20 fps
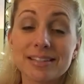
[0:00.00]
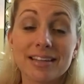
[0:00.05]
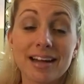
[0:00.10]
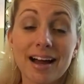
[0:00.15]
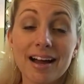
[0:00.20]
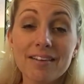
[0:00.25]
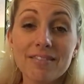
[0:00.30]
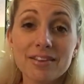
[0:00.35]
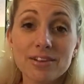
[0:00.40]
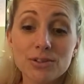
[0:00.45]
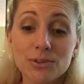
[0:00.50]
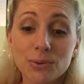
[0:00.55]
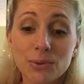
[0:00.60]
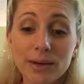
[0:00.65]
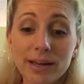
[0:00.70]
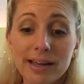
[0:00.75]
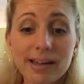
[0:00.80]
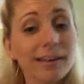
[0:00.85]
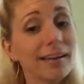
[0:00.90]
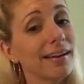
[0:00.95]
that I've
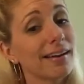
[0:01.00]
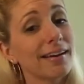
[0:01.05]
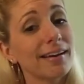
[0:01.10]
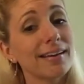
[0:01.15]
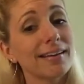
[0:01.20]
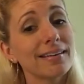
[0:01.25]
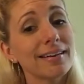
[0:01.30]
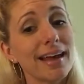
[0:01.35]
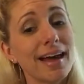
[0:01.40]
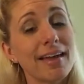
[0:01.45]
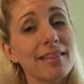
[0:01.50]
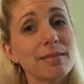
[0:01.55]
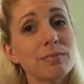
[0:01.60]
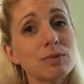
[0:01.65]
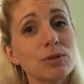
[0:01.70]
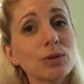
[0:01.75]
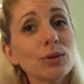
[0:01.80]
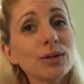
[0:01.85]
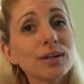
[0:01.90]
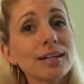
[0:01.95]
enjoyed and add them
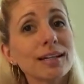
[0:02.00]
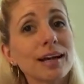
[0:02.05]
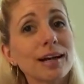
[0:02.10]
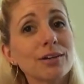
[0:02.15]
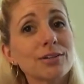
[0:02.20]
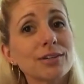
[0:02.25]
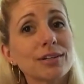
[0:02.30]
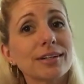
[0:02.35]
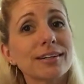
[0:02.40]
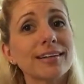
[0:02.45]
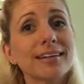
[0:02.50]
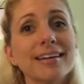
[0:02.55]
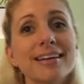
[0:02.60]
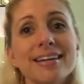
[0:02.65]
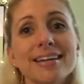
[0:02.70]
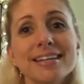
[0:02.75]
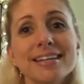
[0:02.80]
to your collection.